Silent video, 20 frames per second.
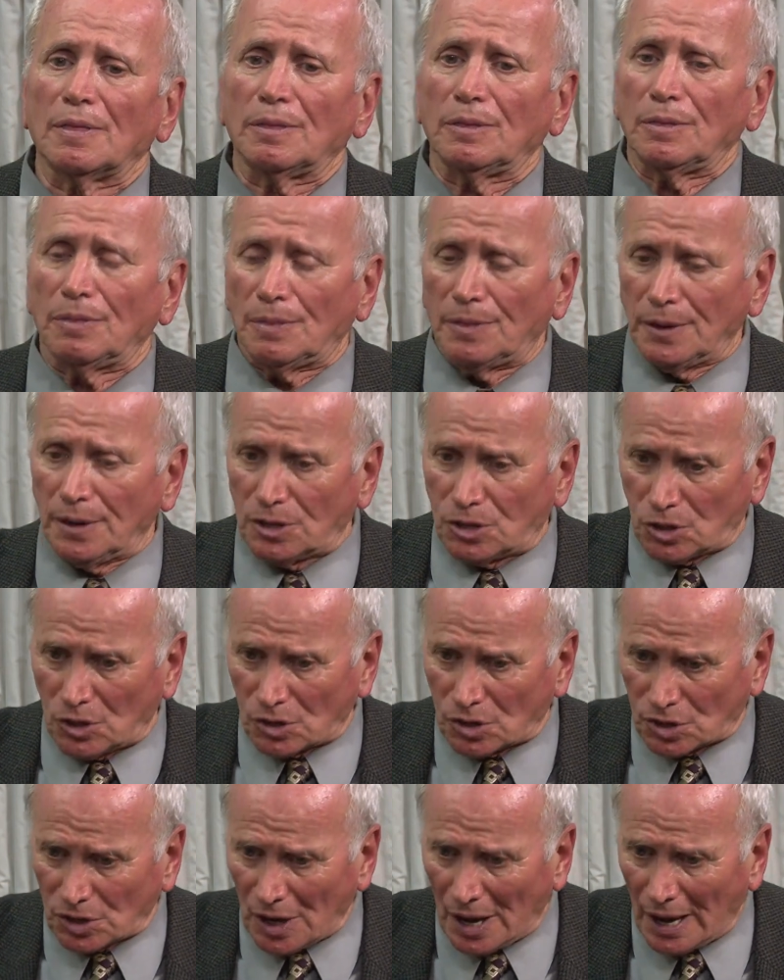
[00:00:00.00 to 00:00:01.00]
the
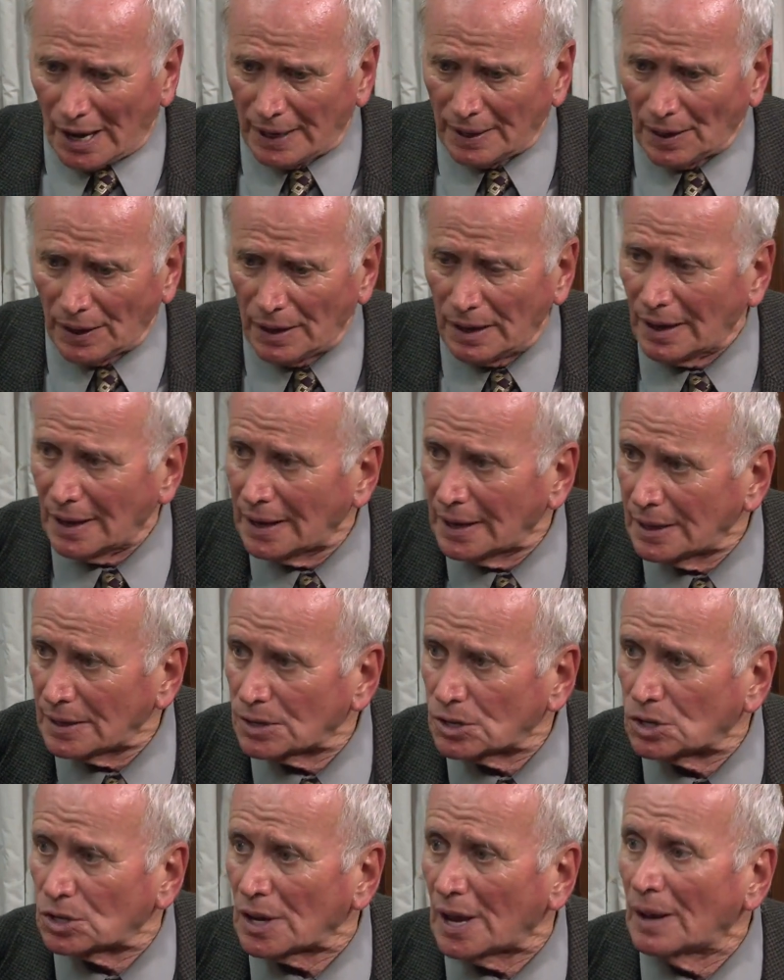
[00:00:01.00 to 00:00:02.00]
society
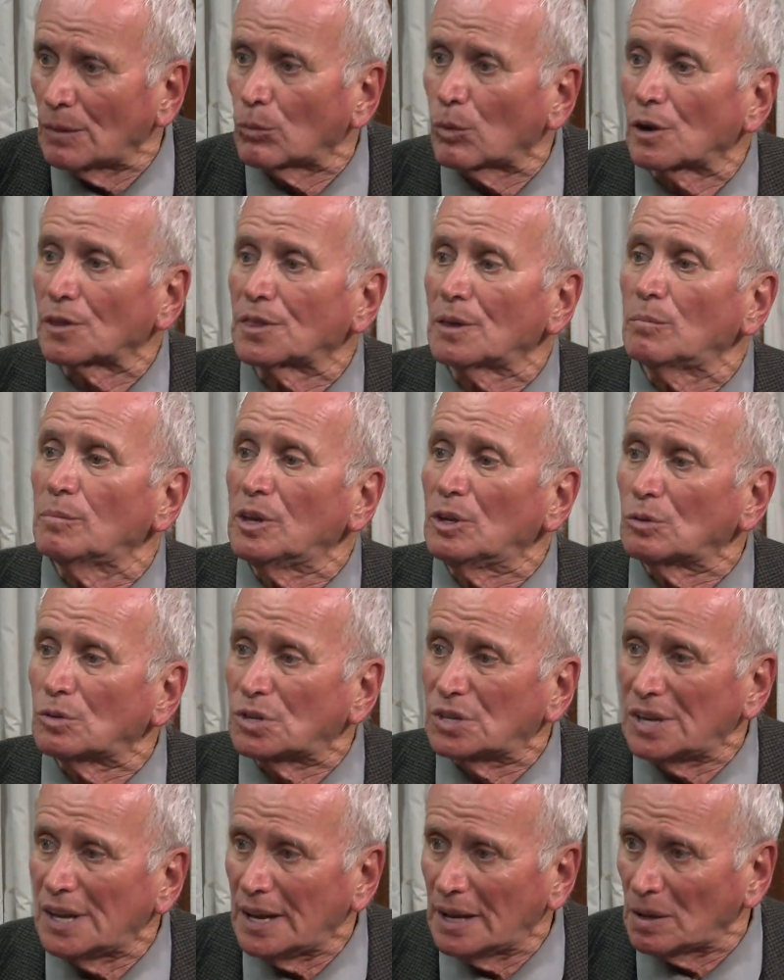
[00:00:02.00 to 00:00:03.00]
is and where the
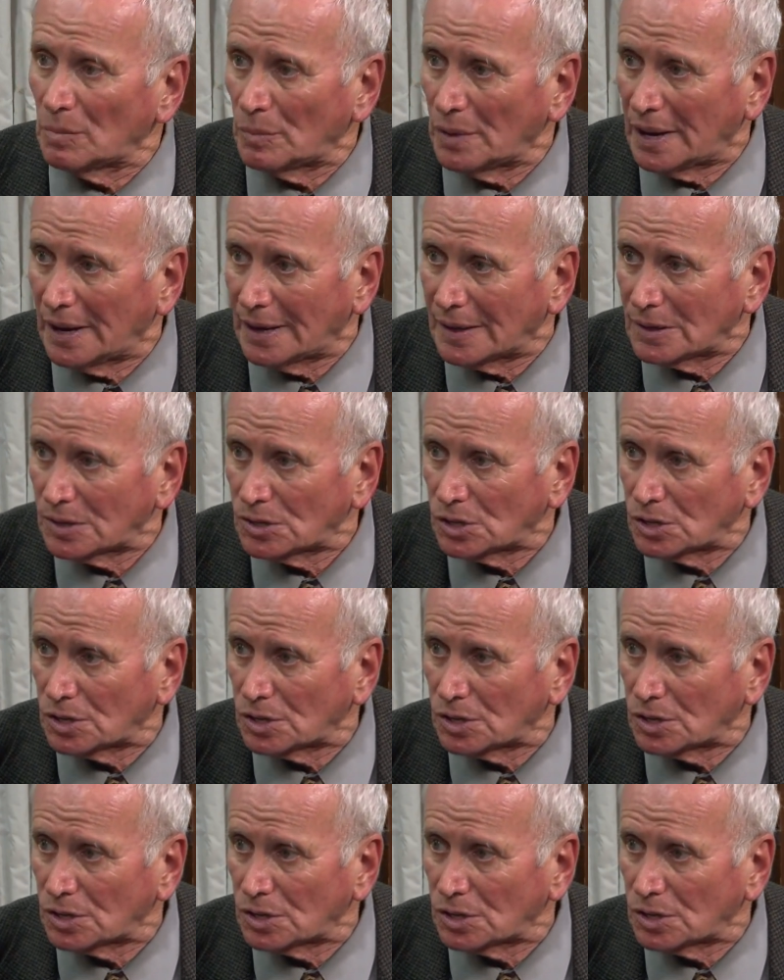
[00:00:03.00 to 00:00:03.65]
museum is.